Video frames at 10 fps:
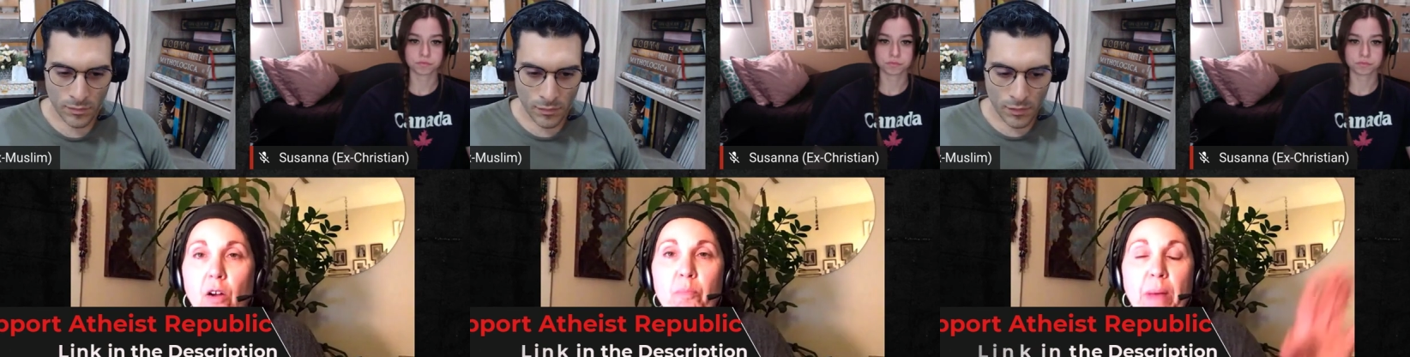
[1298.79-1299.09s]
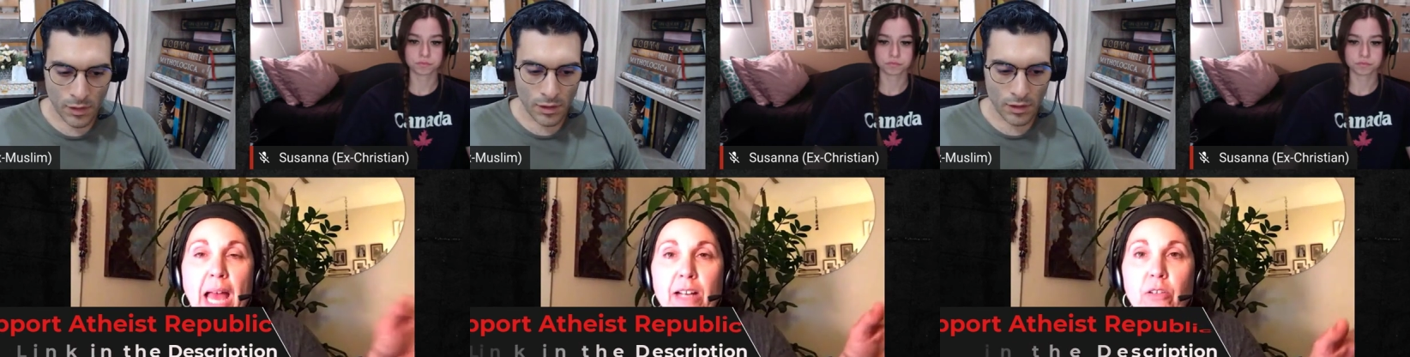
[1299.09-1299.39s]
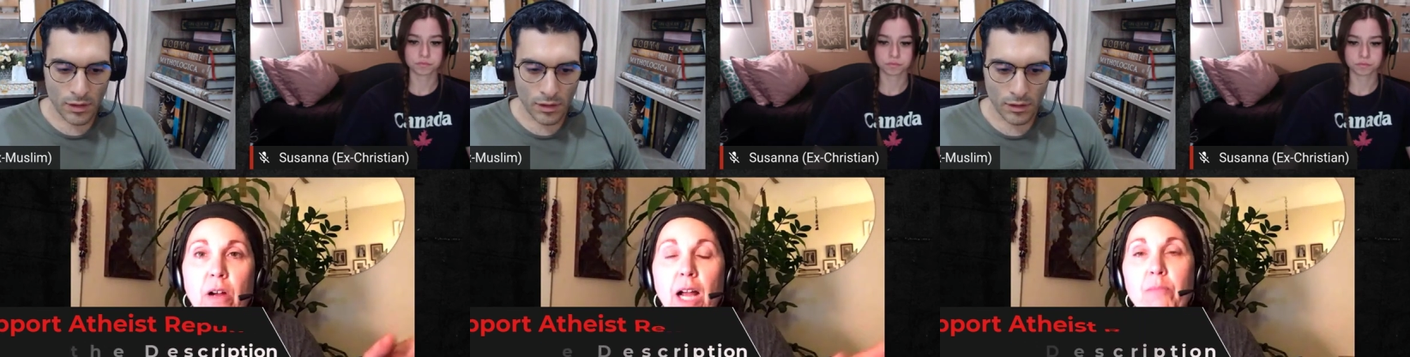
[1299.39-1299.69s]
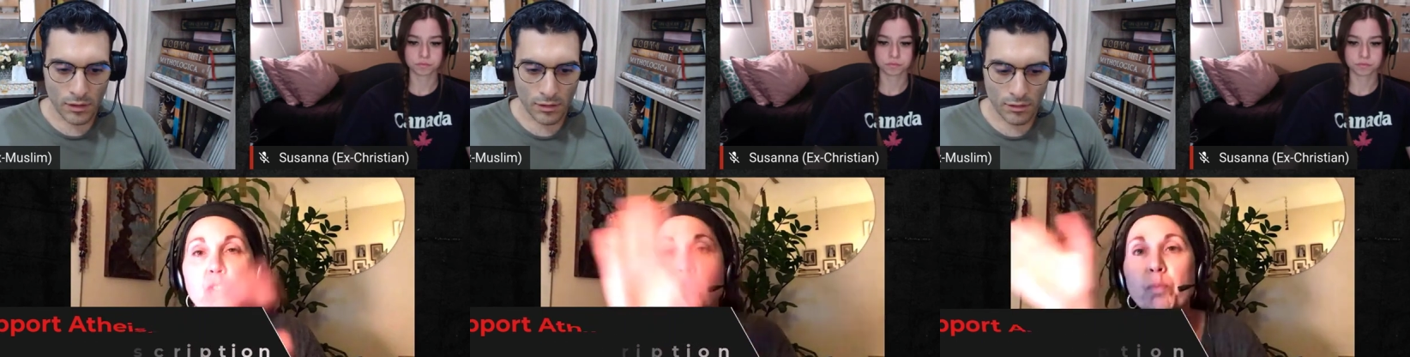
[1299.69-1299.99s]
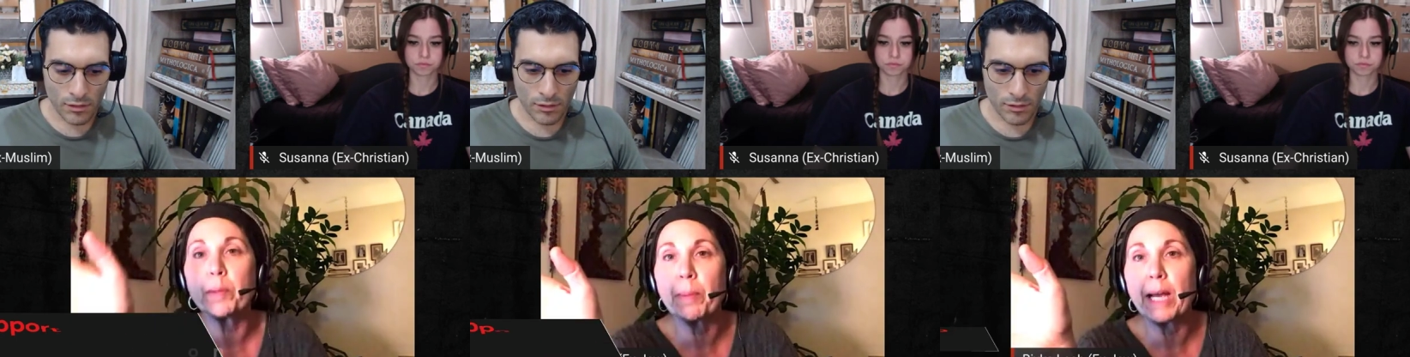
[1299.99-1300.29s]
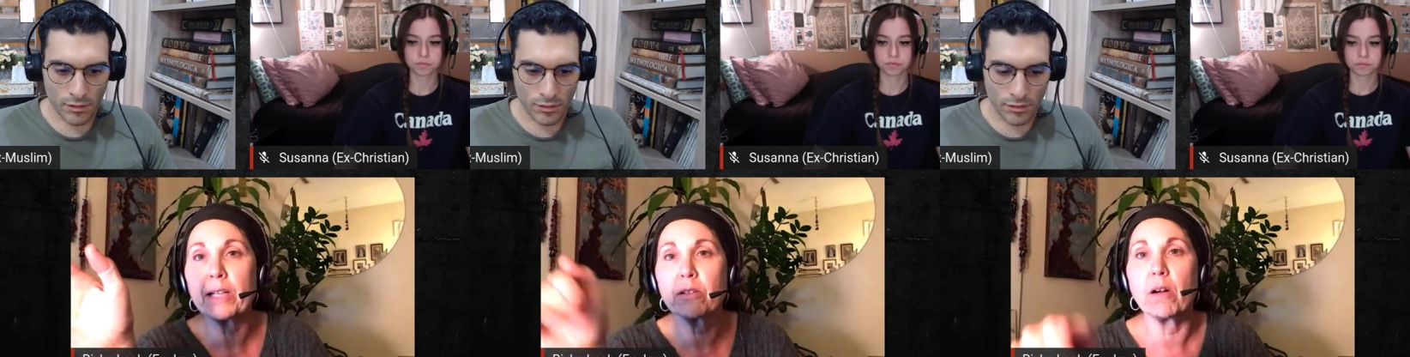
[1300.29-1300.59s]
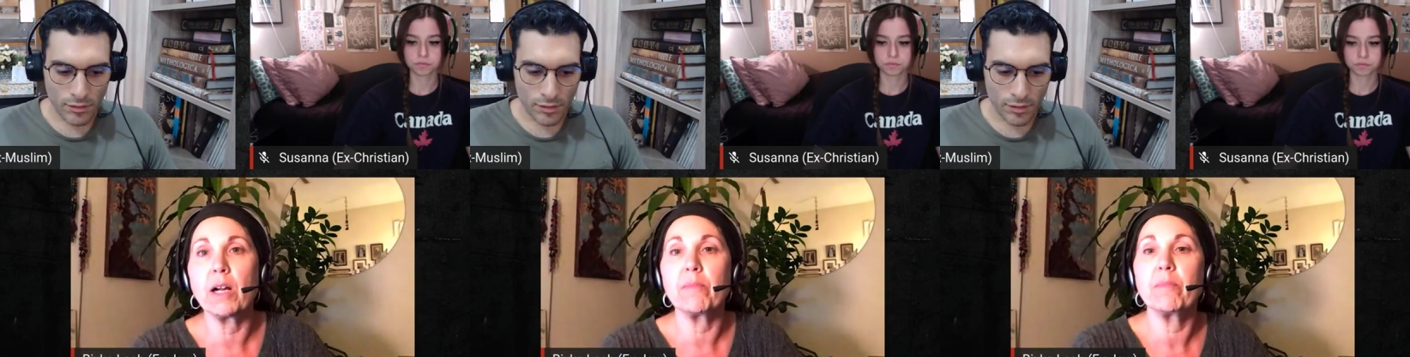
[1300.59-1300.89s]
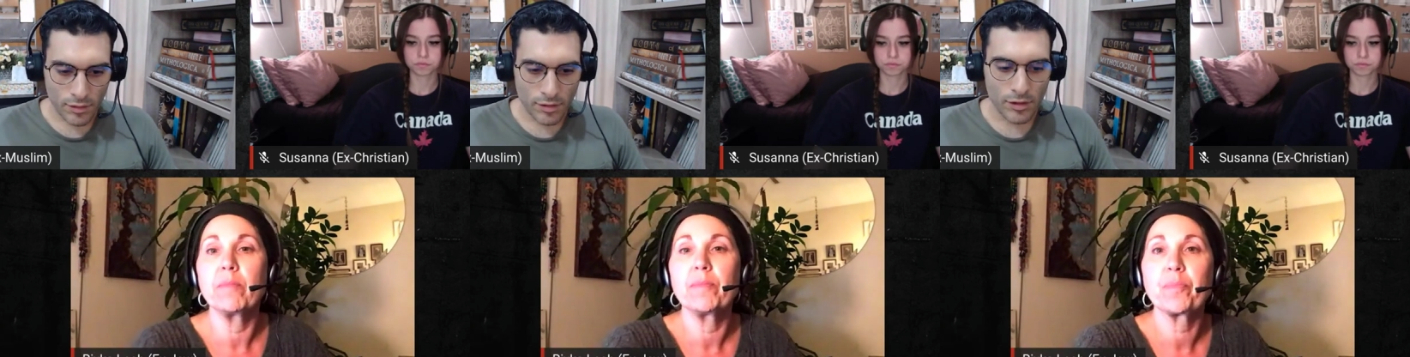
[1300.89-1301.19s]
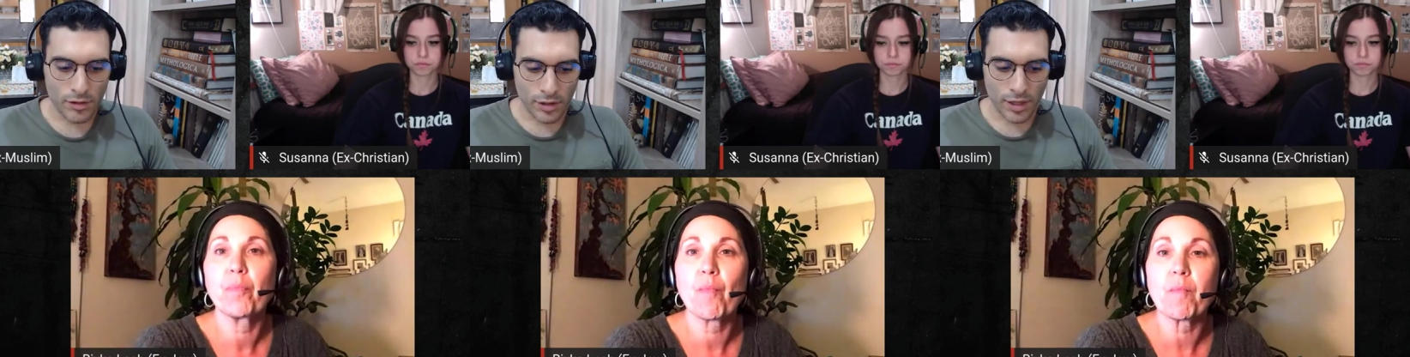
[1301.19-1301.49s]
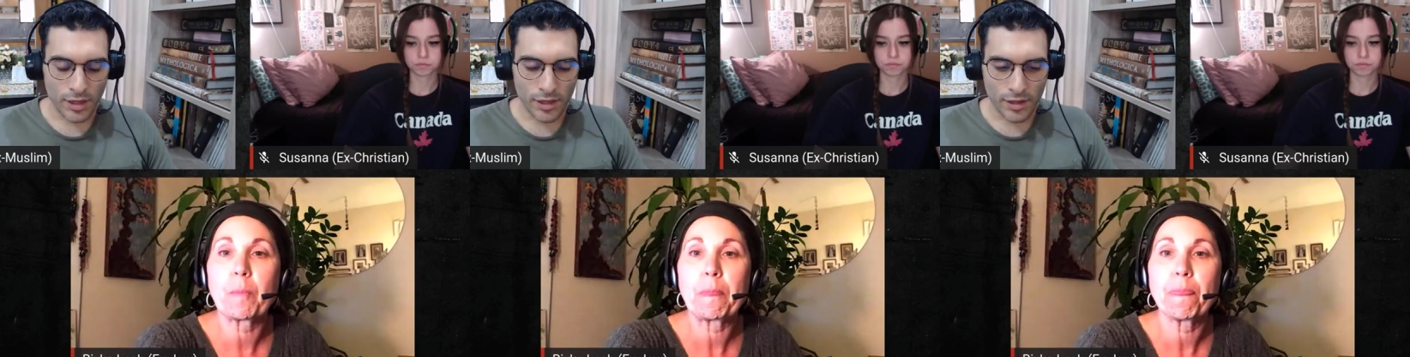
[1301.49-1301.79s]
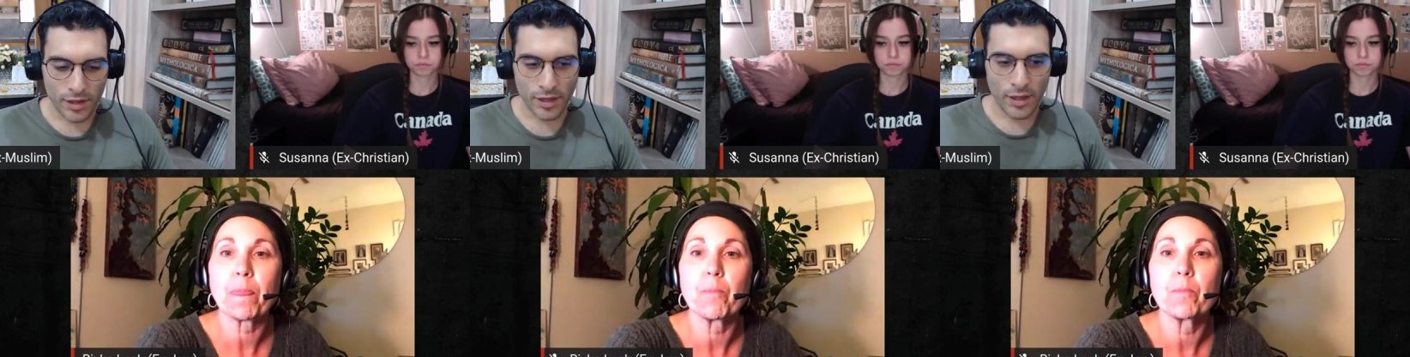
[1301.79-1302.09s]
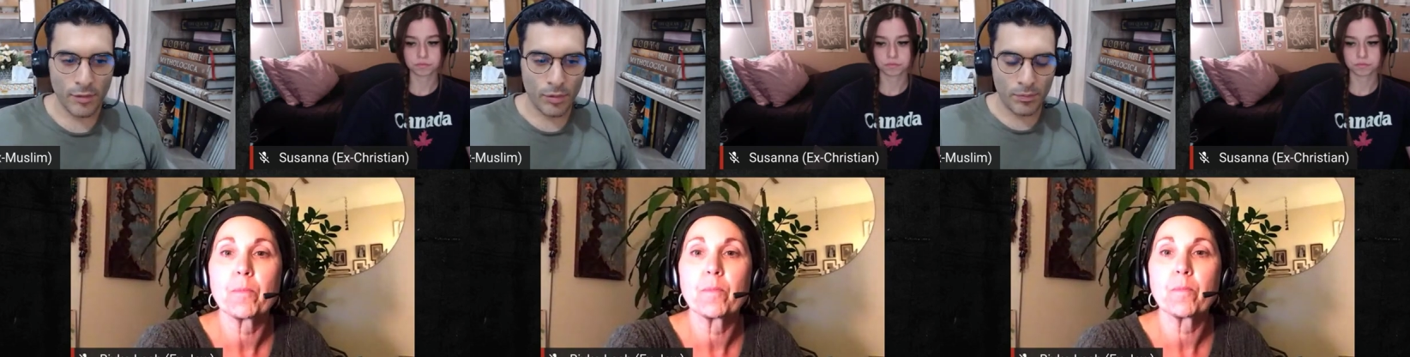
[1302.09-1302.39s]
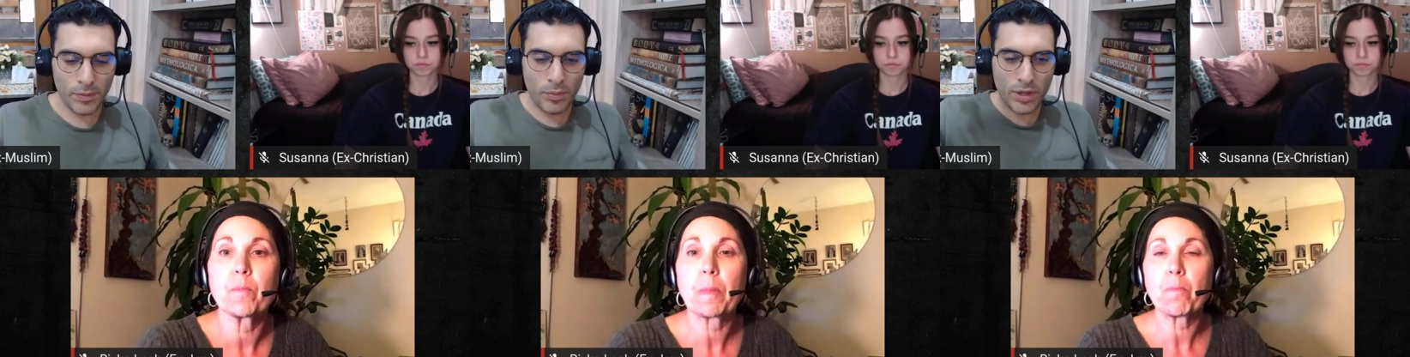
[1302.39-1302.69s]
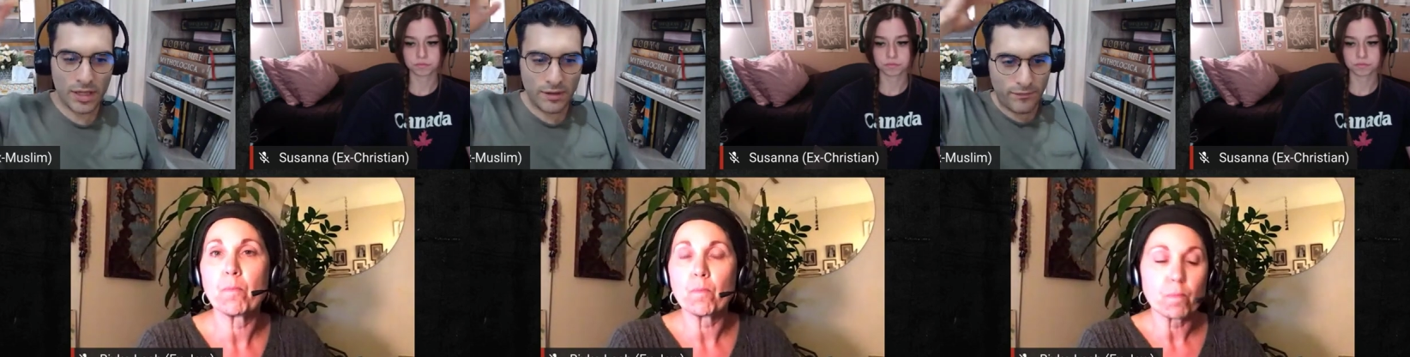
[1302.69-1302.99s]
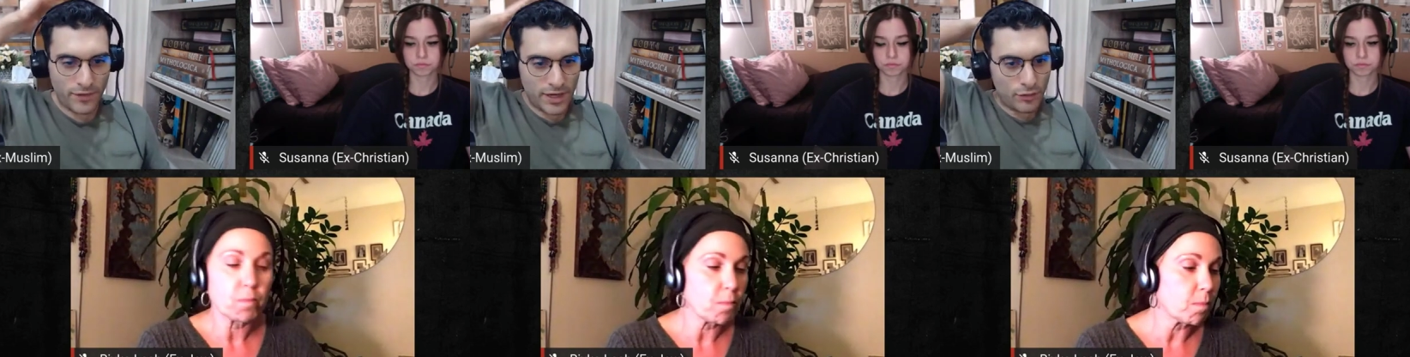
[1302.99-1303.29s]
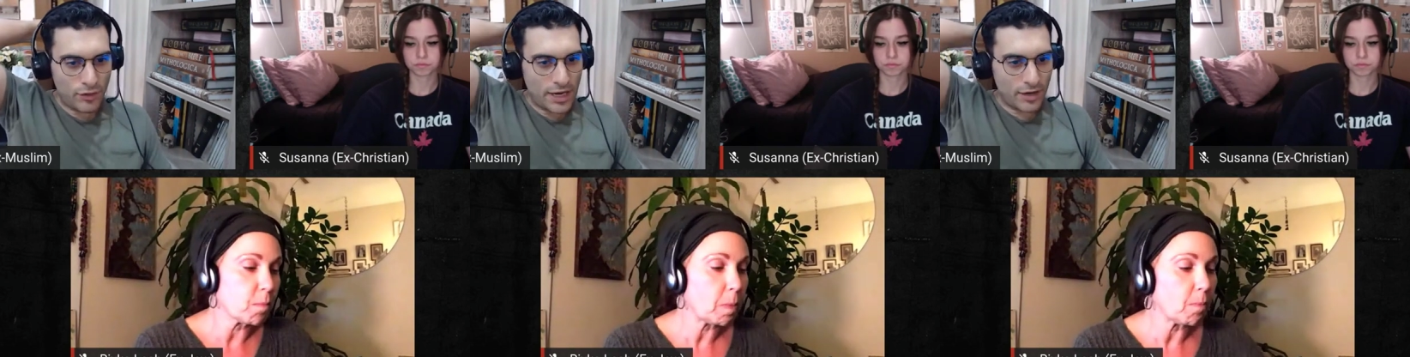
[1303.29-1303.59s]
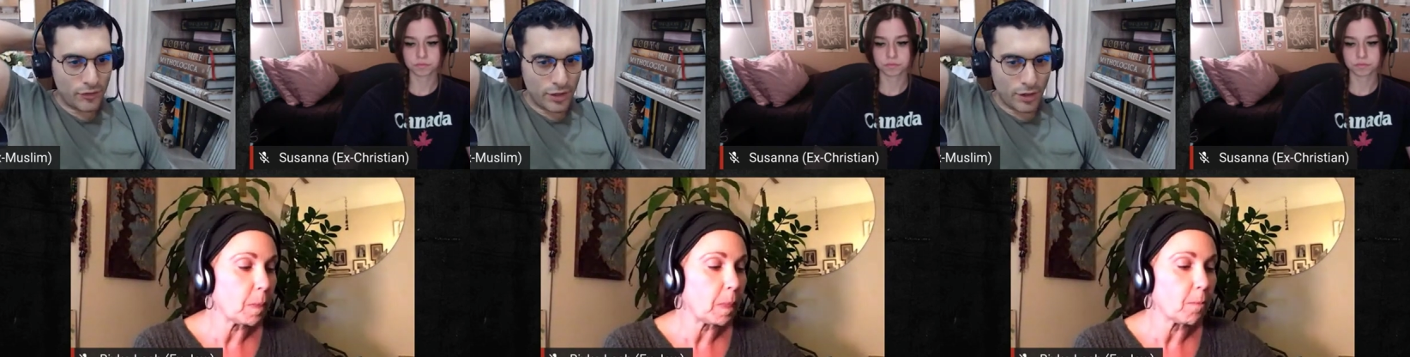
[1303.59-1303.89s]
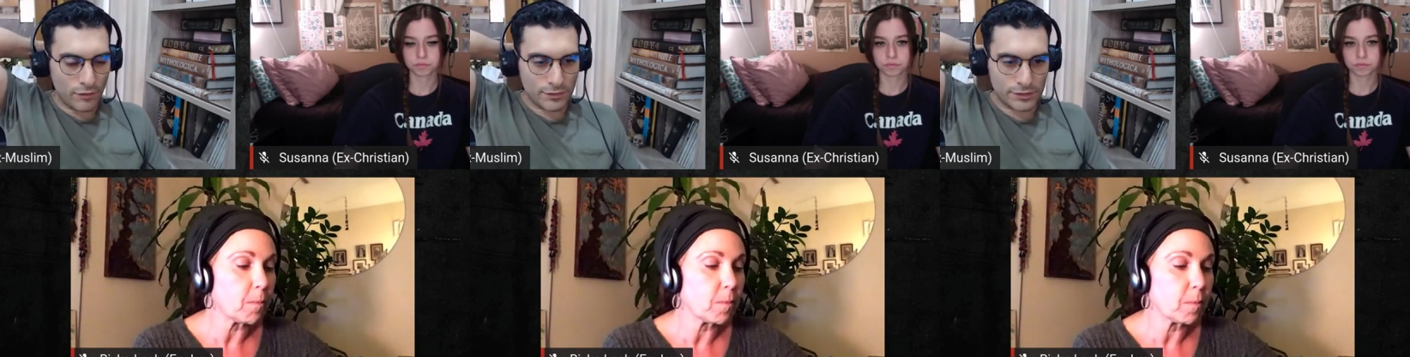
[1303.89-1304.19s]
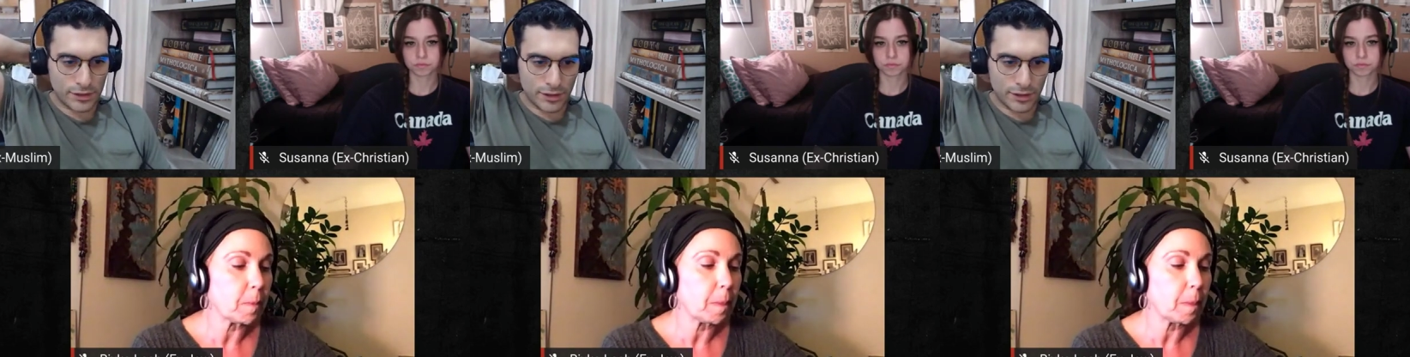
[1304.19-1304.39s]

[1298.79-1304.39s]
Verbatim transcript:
Speaker 1: Oh, bad crime, super bad crime.
Speaker 2: Yeah, yeah. When people get afraid or angry, all of a